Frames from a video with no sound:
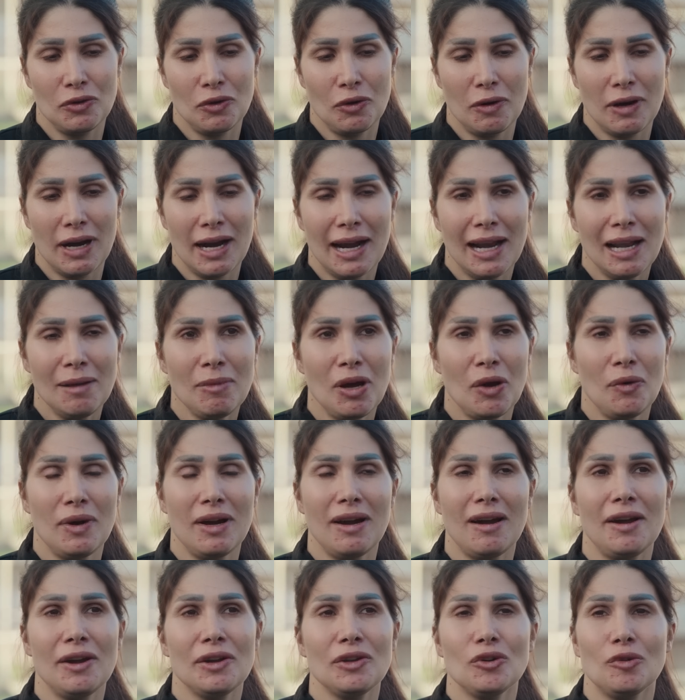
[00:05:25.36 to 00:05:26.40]
door. Alma,
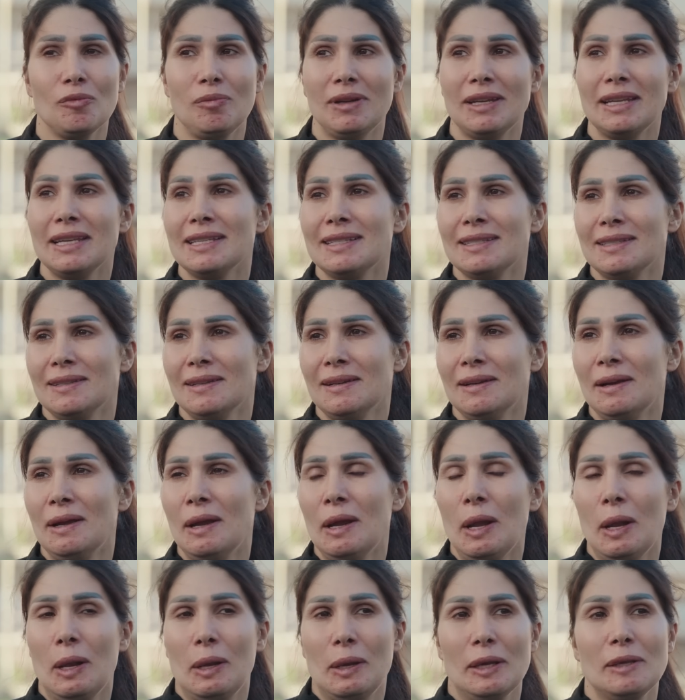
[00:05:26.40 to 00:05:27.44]
where are you? Please
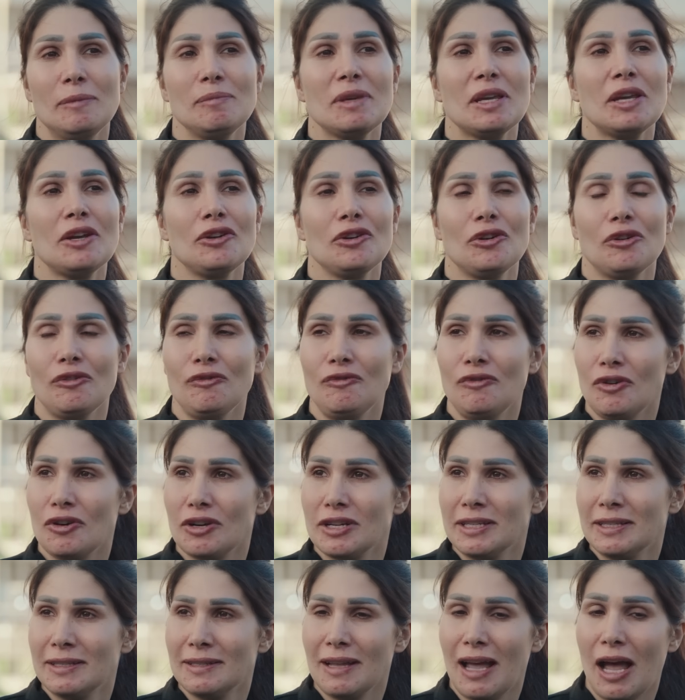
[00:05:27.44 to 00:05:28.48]
let me hear your
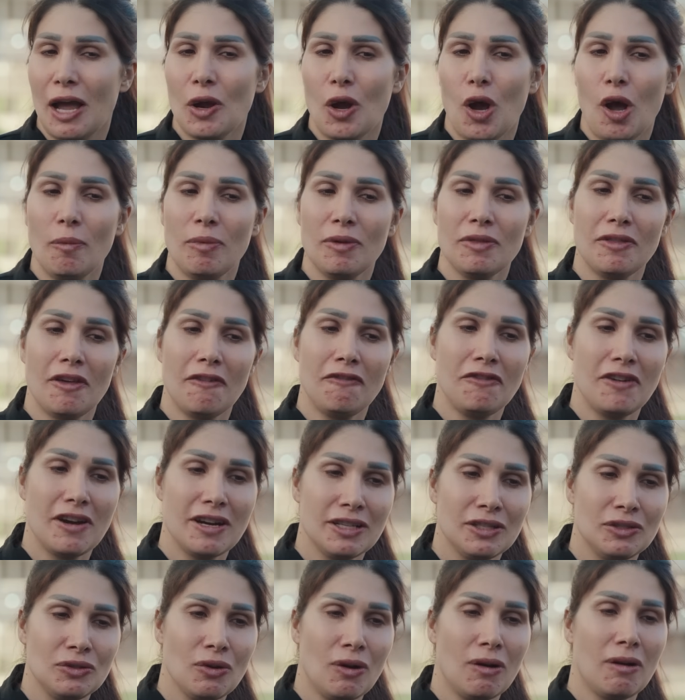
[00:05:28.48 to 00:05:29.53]
voice. I opened the
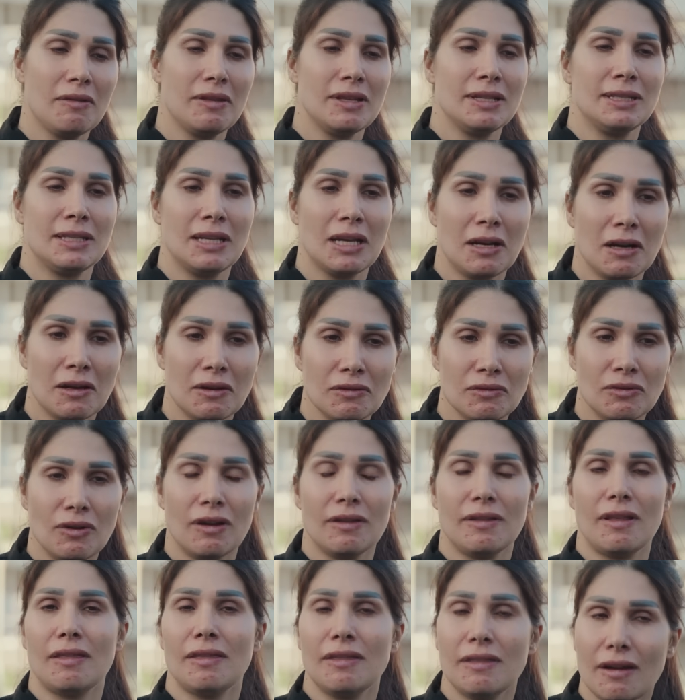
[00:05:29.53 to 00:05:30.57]
first door, the second
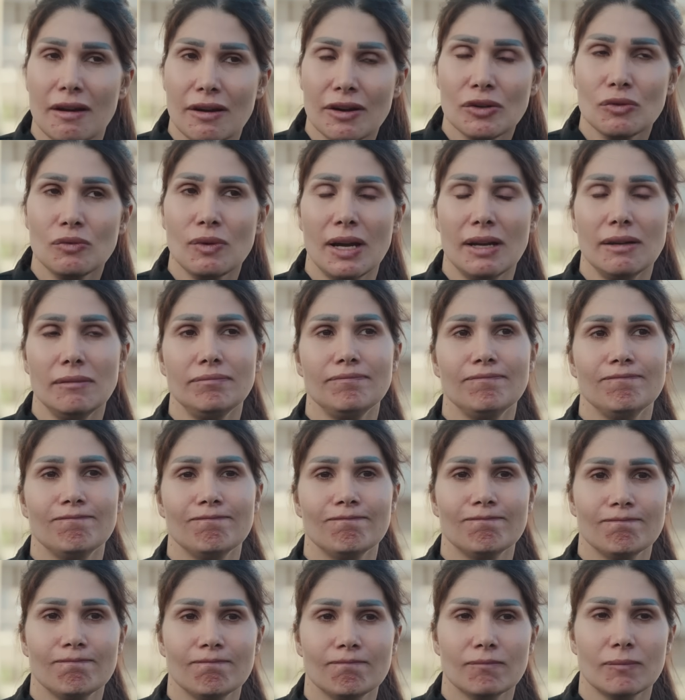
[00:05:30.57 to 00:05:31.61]
door, the third one.
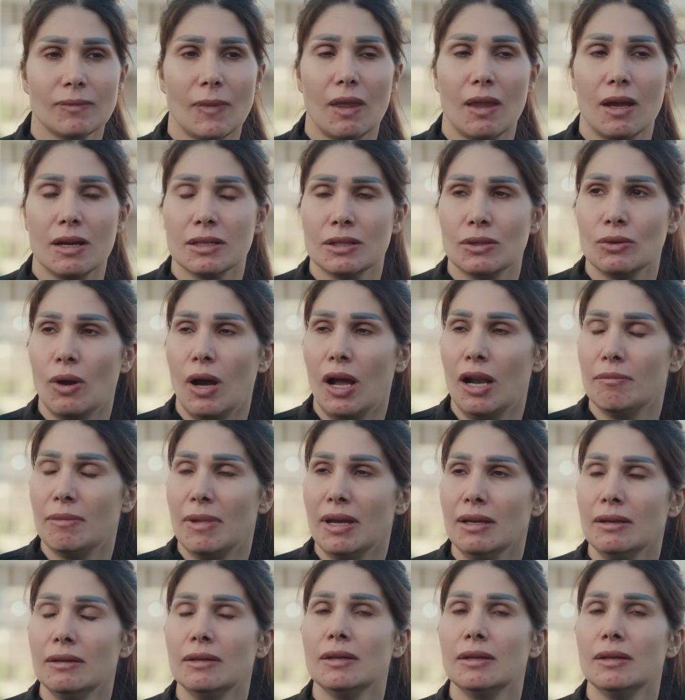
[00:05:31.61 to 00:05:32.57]
There's no Alma.